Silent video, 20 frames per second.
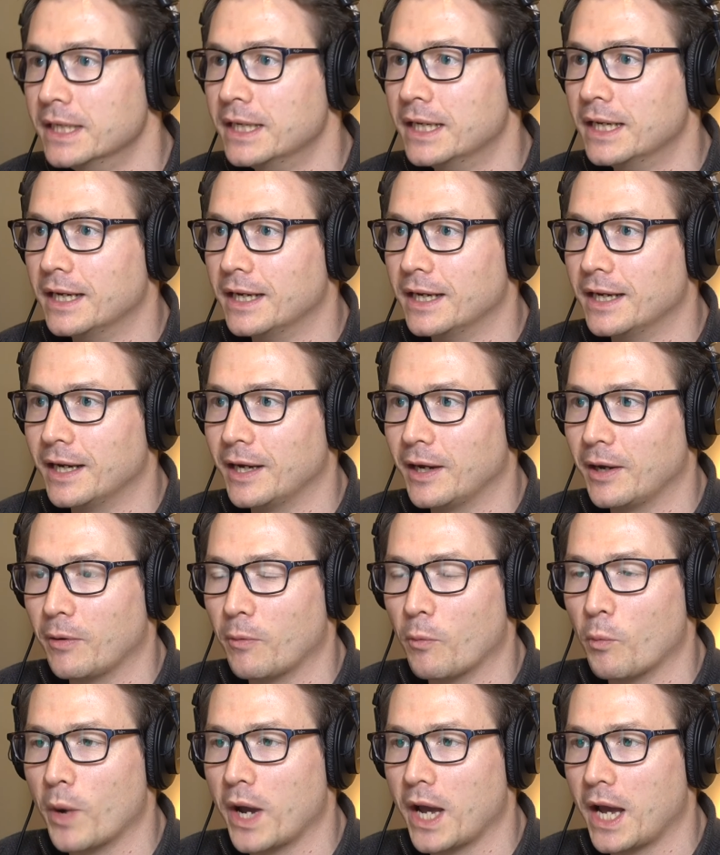
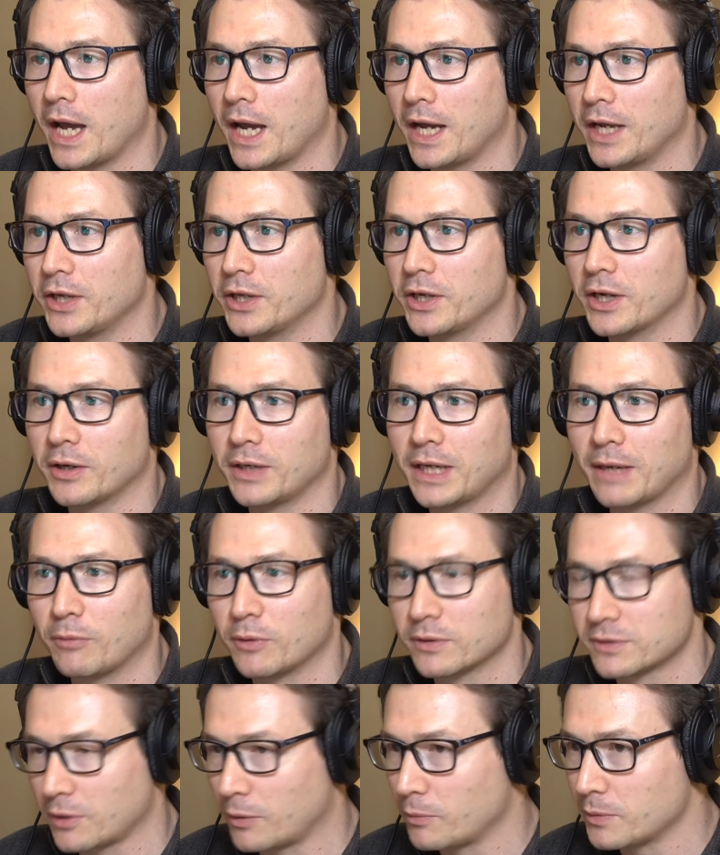Where there
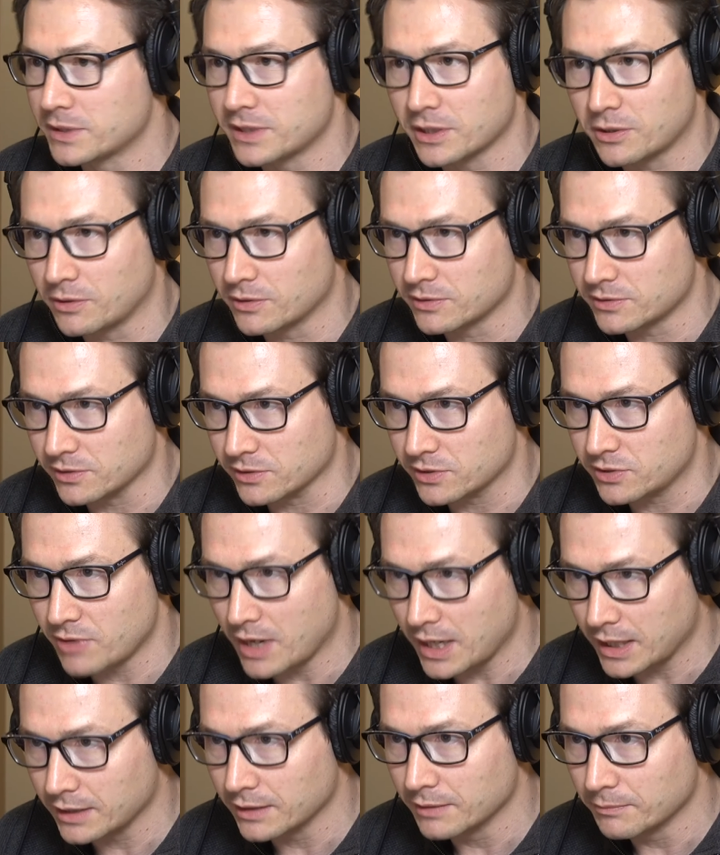was always a constant
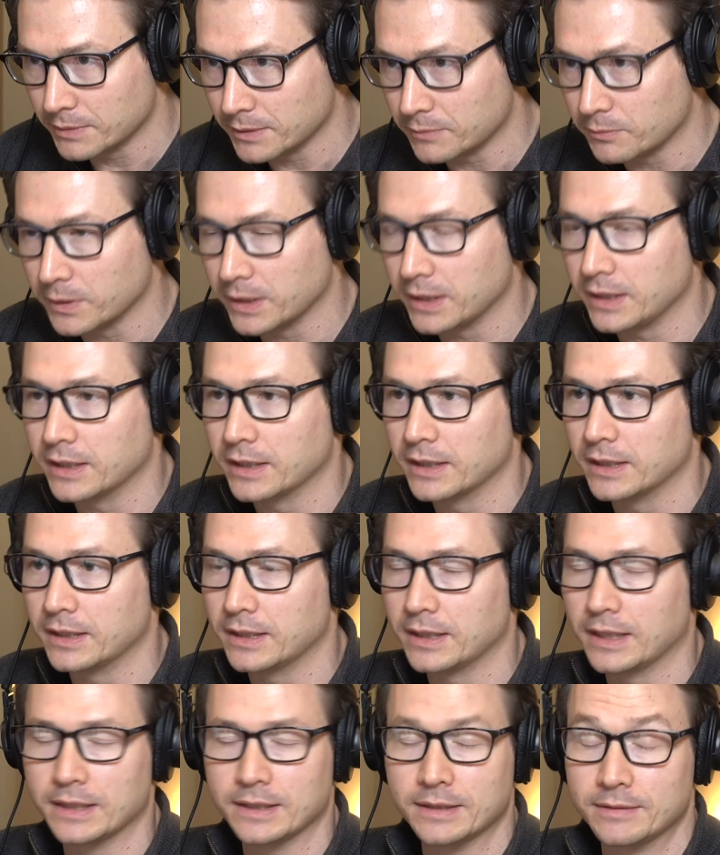struggle between,
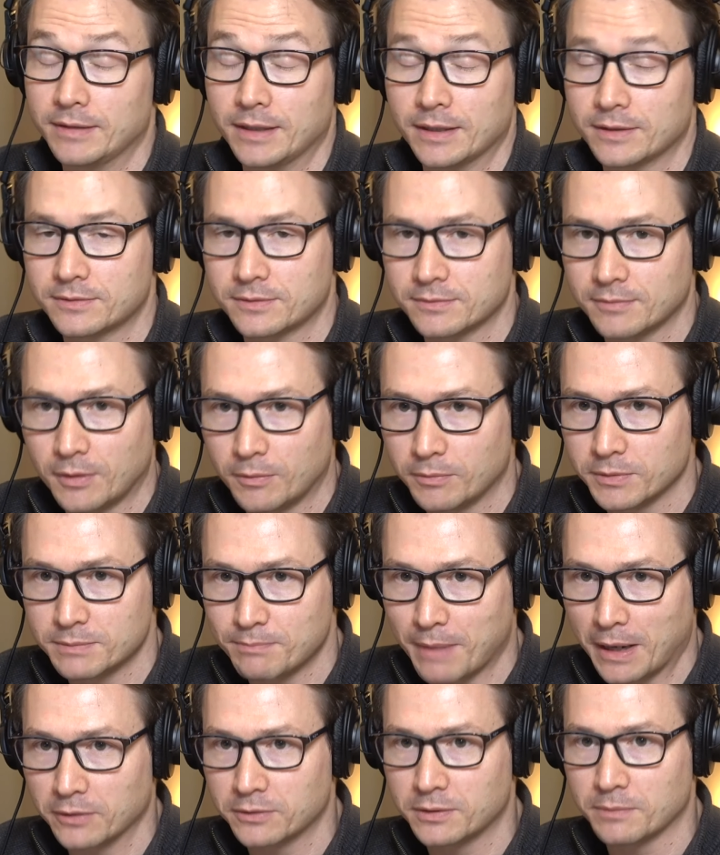and there's always
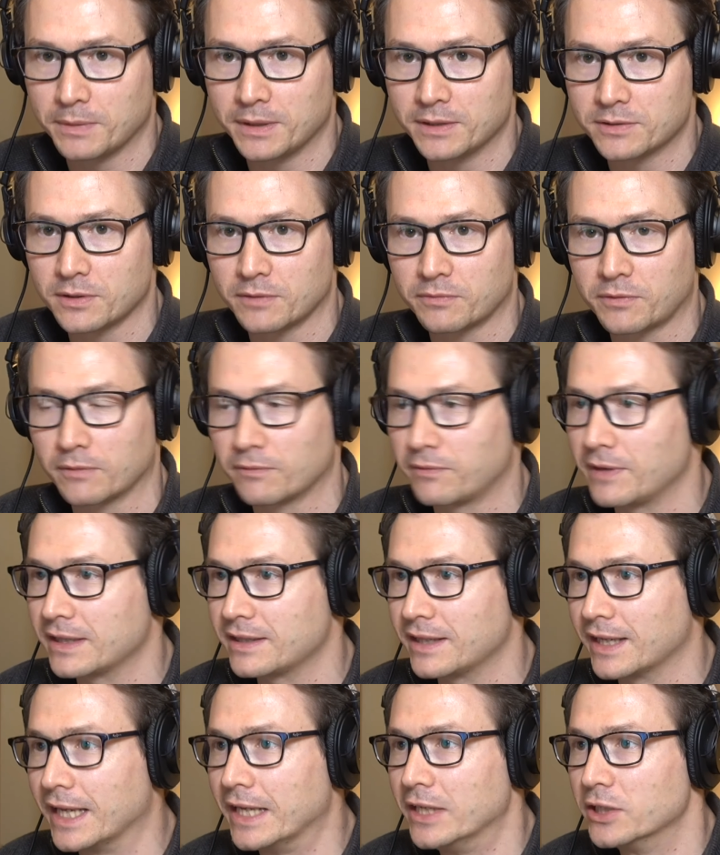bound to be sort of
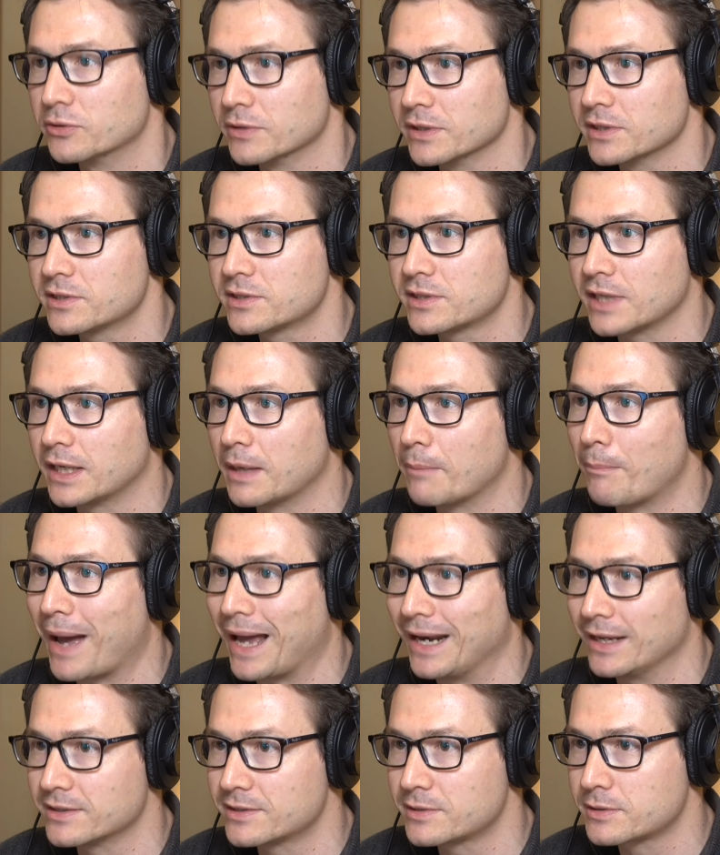conflicting interests and a
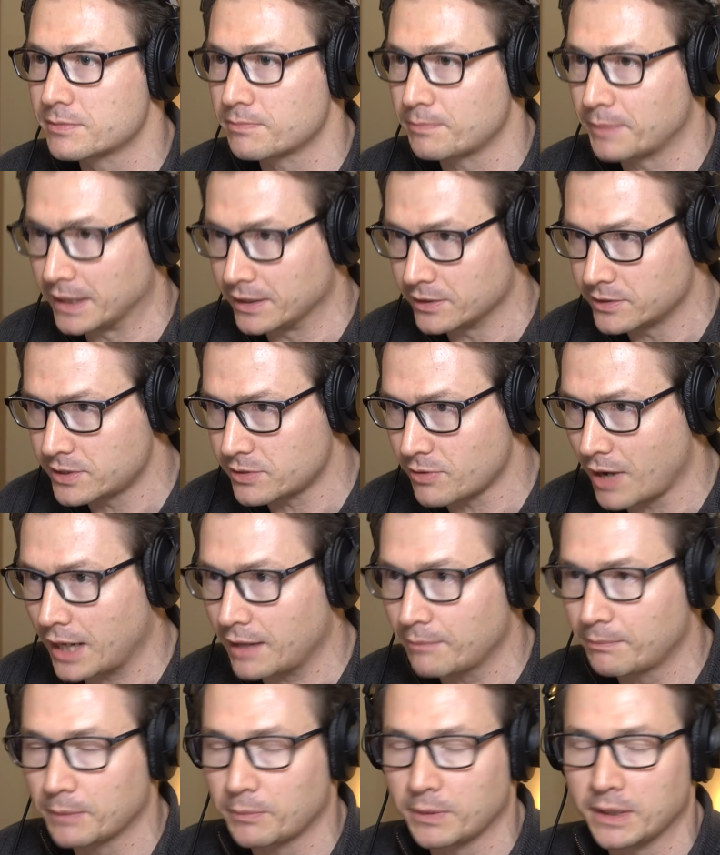balance being
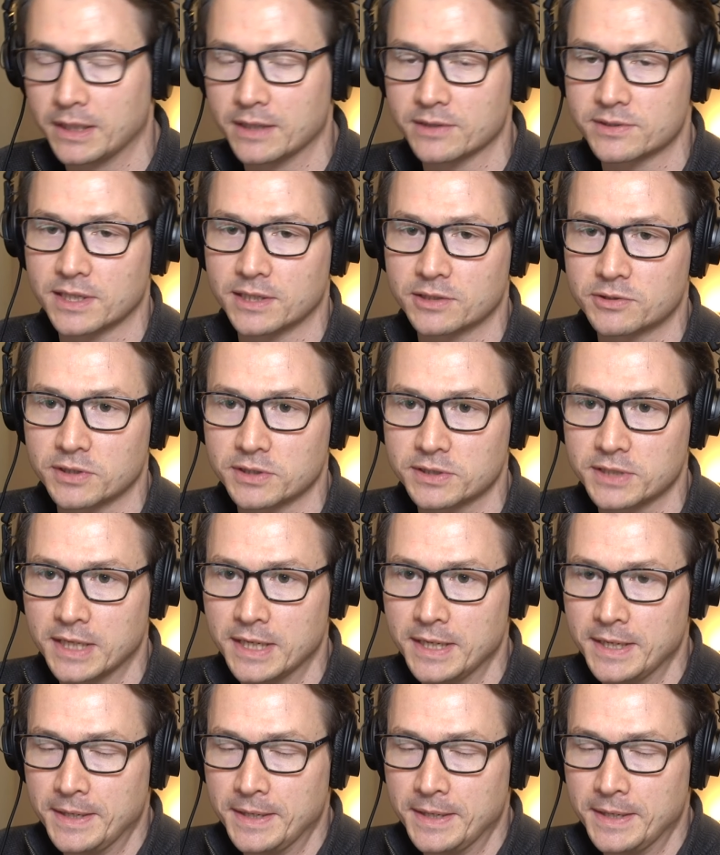struck between these interests.